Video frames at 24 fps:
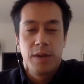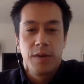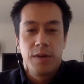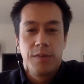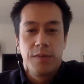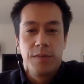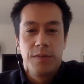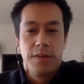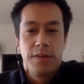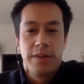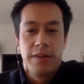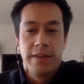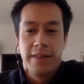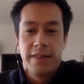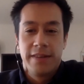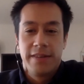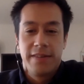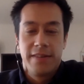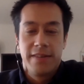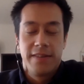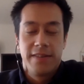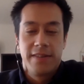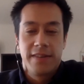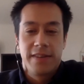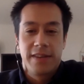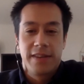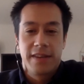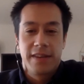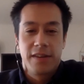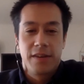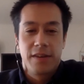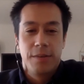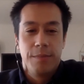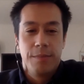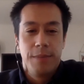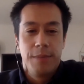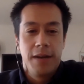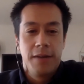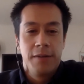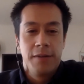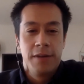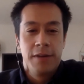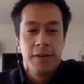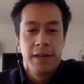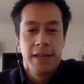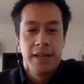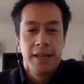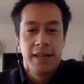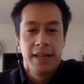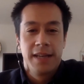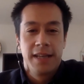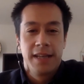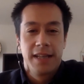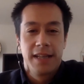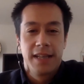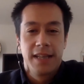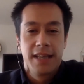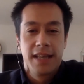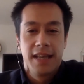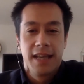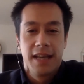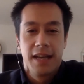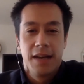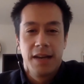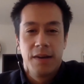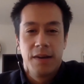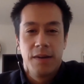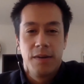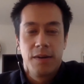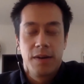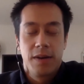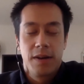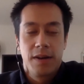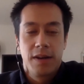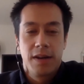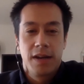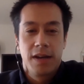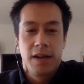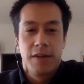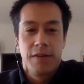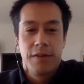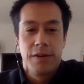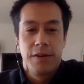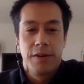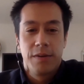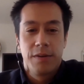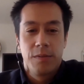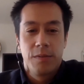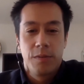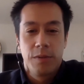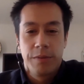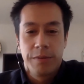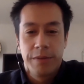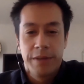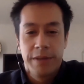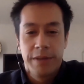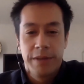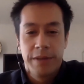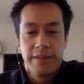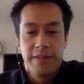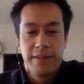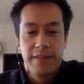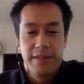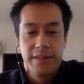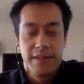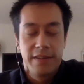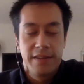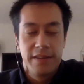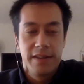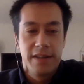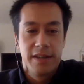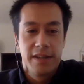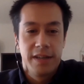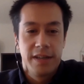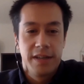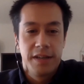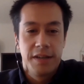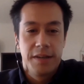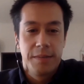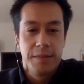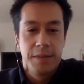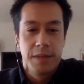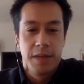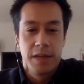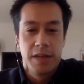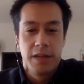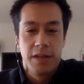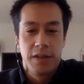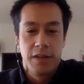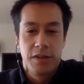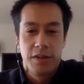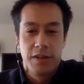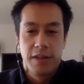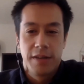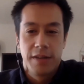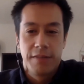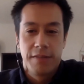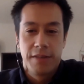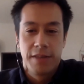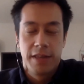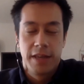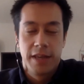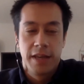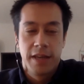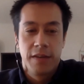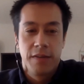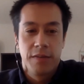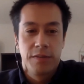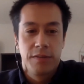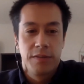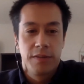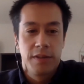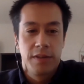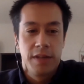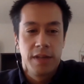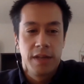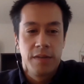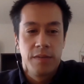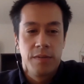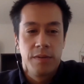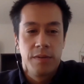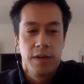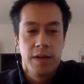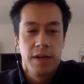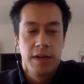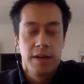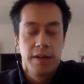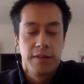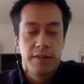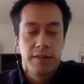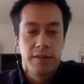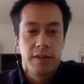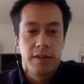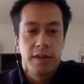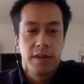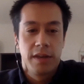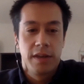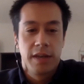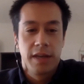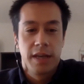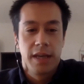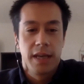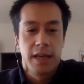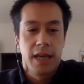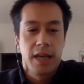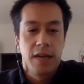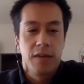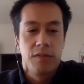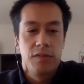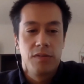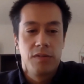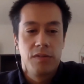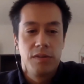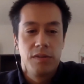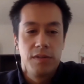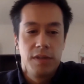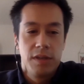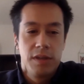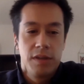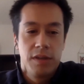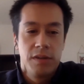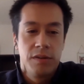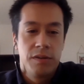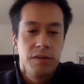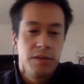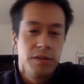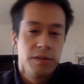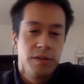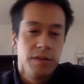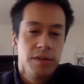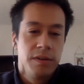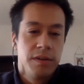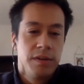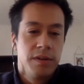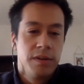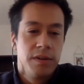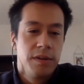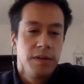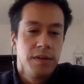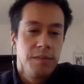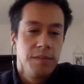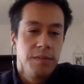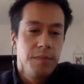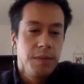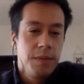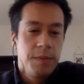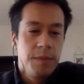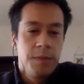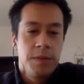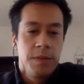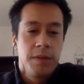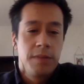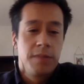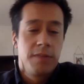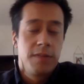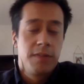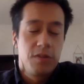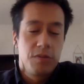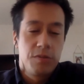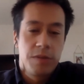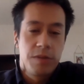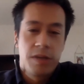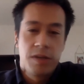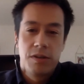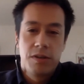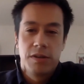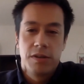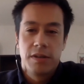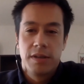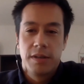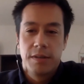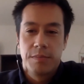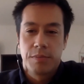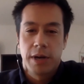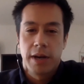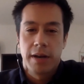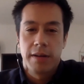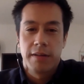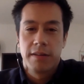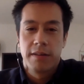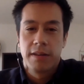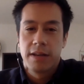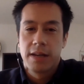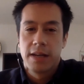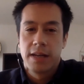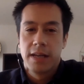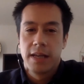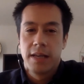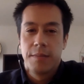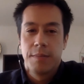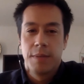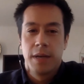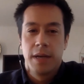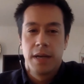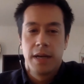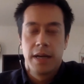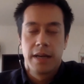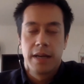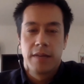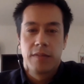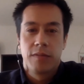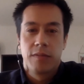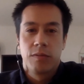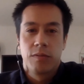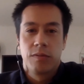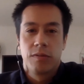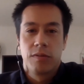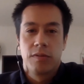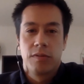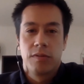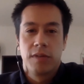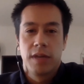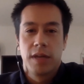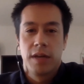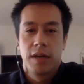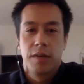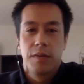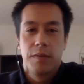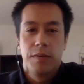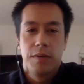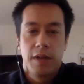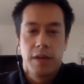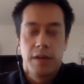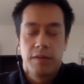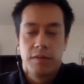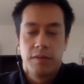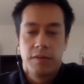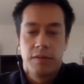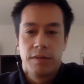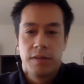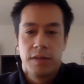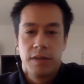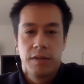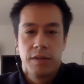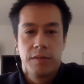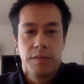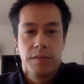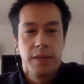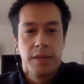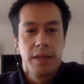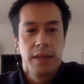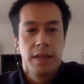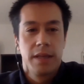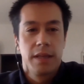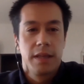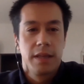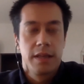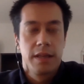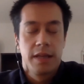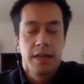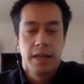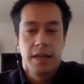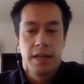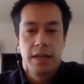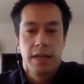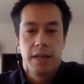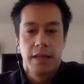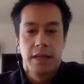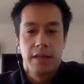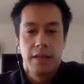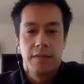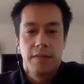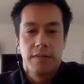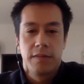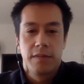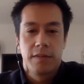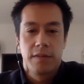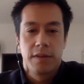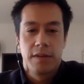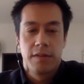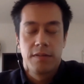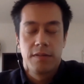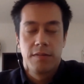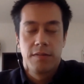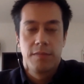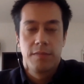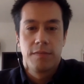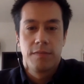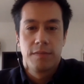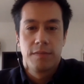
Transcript: obviously this is compounding their current worries in addition to everything else, and they were asking how to deal maybe with the situation practically, but I guess also to how to deal with these kinds of